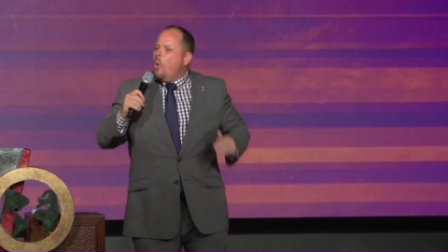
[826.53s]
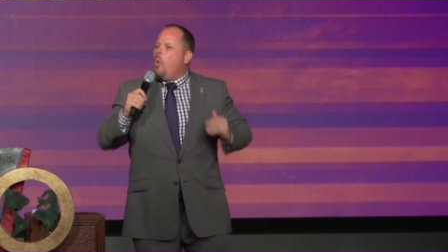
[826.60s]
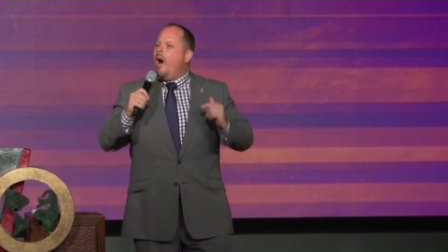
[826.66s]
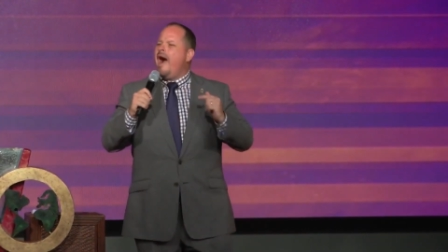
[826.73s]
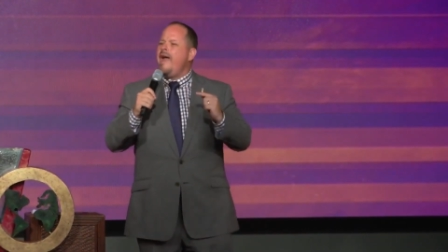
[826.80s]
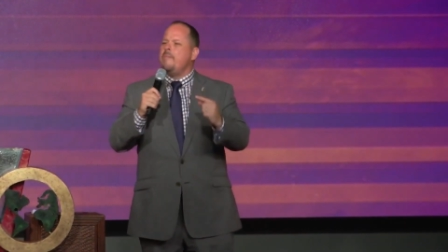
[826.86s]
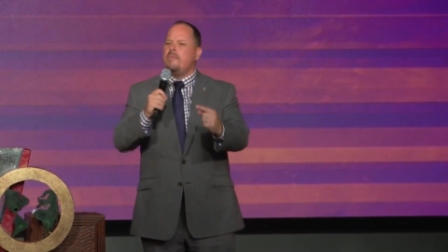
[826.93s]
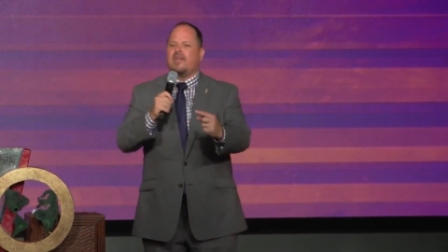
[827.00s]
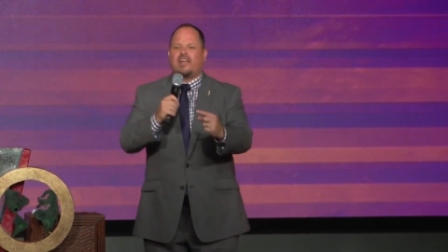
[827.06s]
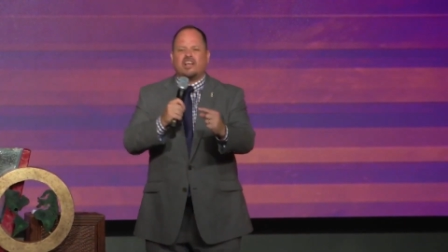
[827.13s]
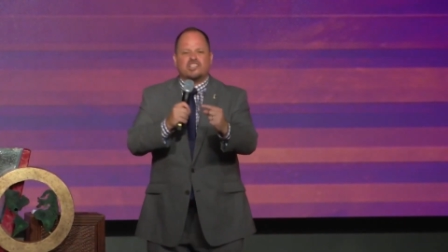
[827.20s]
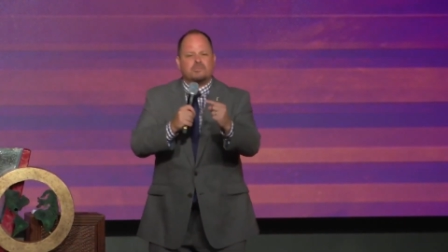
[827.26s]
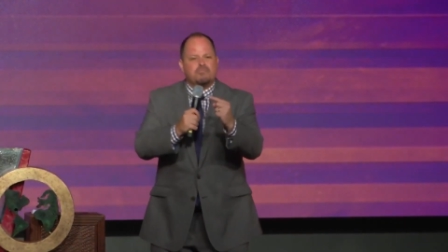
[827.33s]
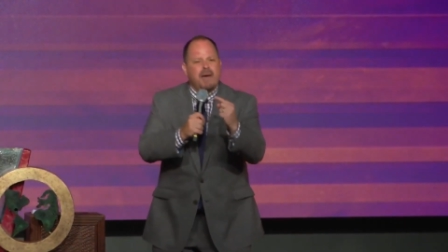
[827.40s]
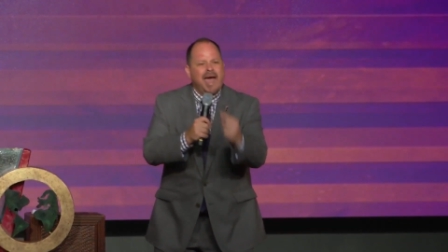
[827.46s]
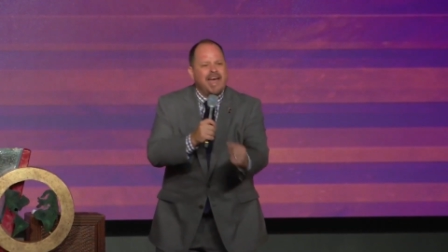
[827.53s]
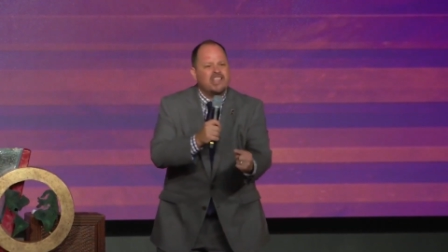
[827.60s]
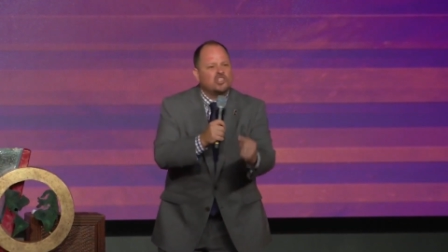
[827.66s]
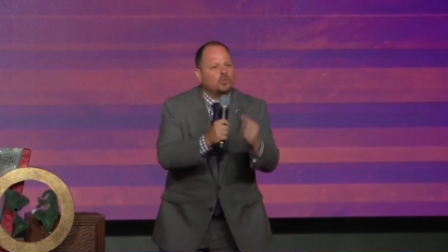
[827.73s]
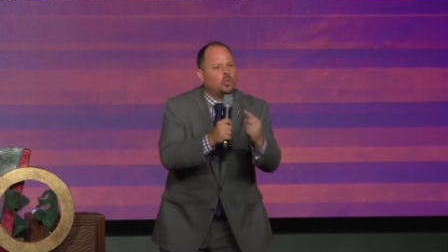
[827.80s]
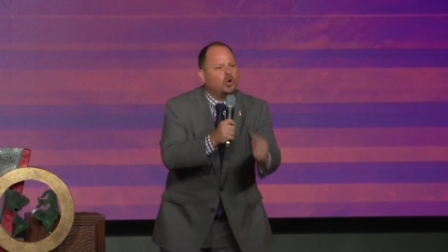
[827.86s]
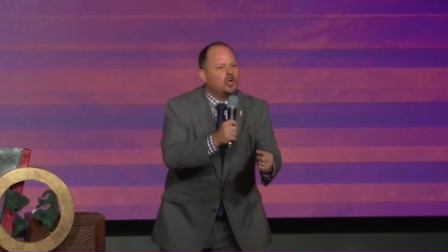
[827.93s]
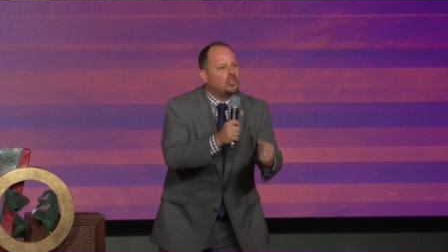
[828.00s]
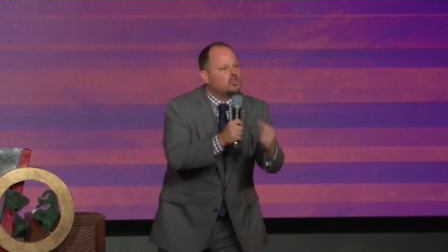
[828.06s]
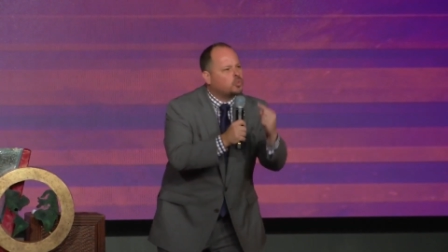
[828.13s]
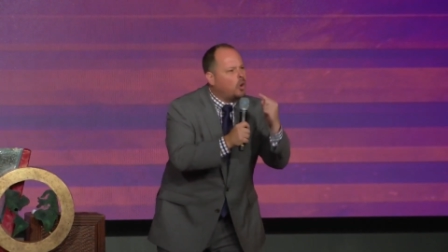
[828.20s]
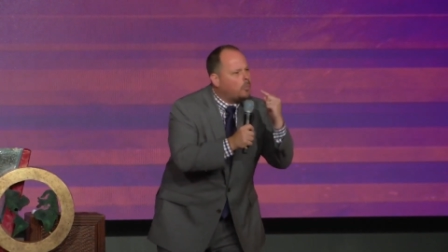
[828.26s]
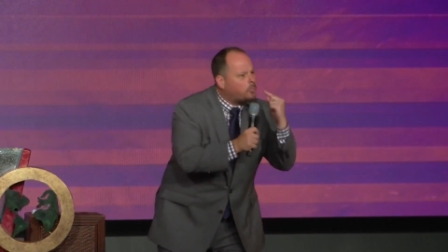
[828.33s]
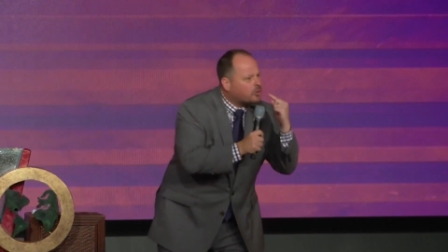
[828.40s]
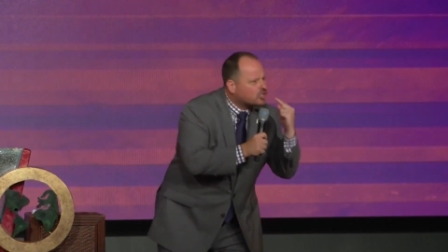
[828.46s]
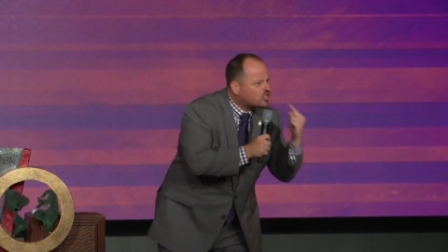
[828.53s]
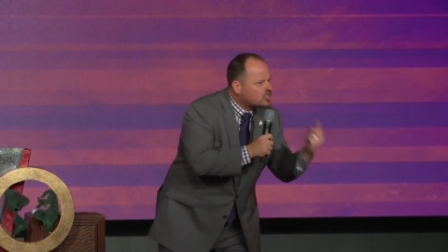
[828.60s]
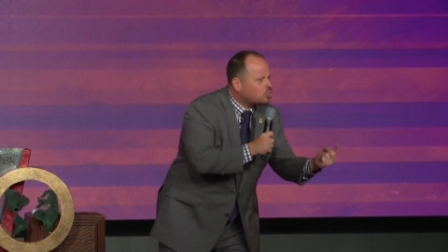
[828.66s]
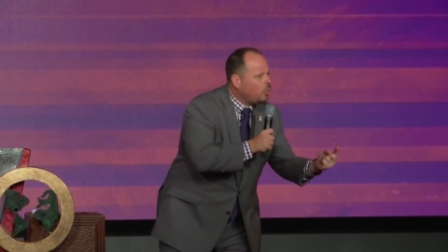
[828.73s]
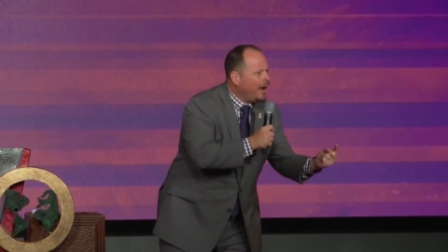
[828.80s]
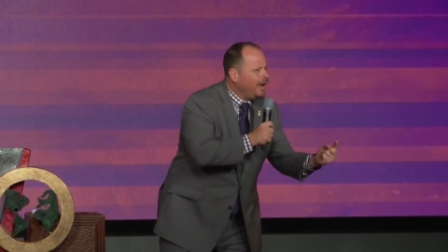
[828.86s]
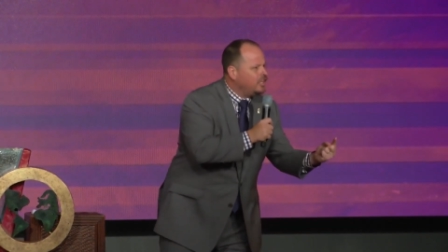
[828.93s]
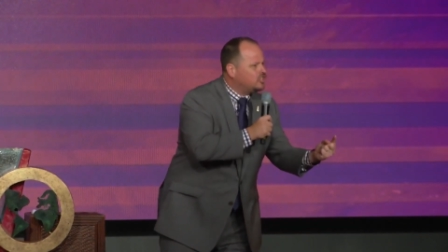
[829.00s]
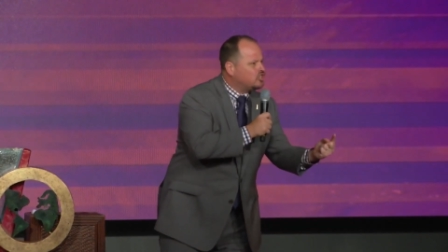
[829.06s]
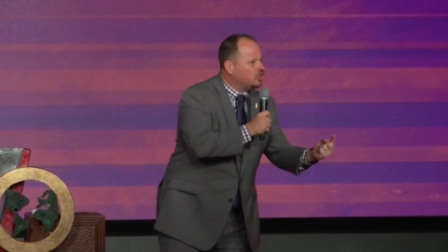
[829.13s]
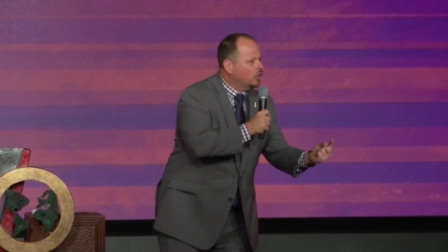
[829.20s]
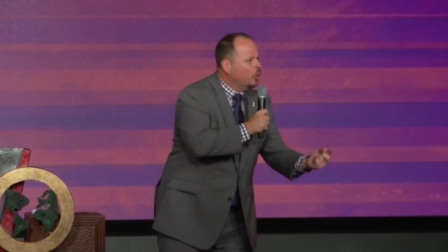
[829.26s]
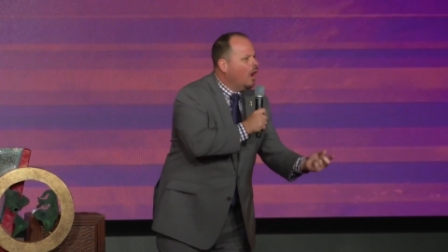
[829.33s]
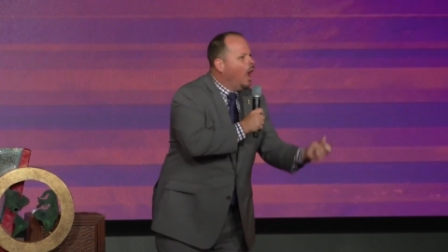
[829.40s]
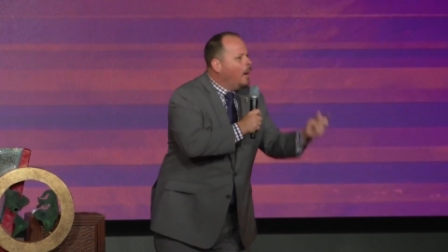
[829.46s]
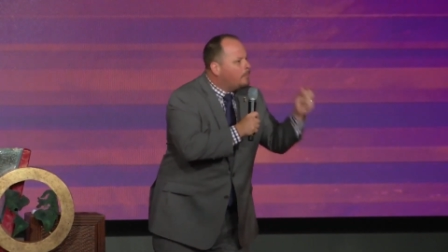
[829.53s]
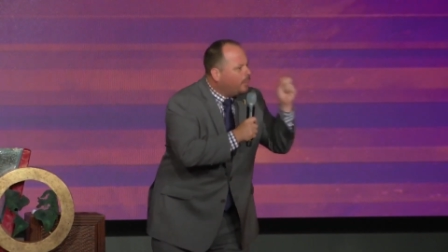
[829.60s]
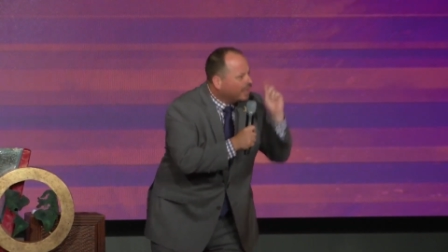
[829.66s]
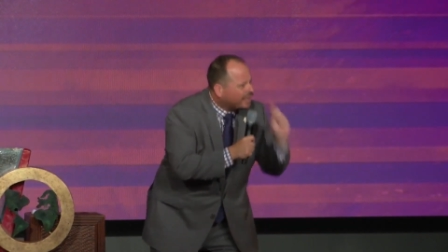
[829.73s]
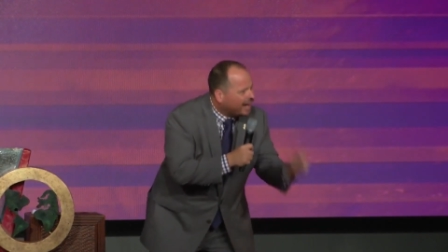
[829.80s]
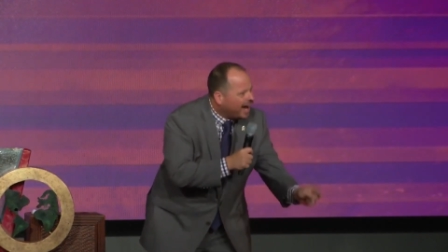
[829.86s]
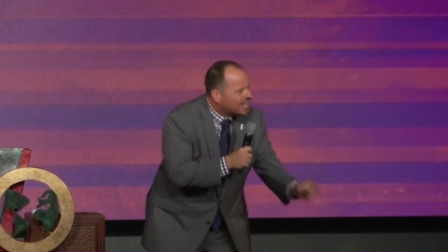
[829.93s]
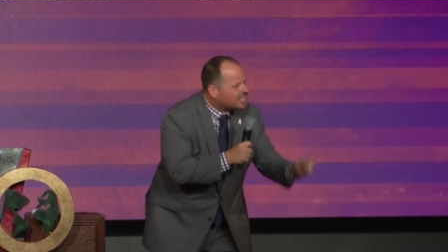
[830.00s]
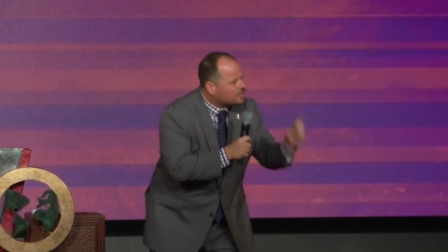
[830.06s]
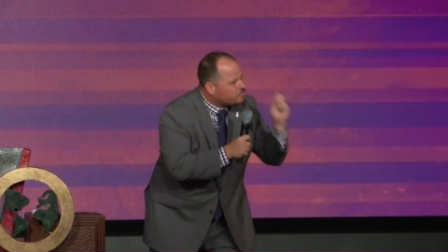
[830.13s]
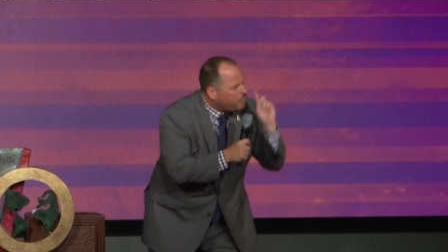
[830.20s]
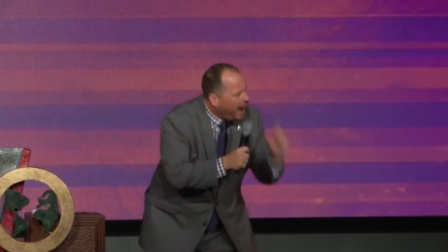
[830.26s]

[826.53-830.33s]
Why? Because man's words will persuade you, but God's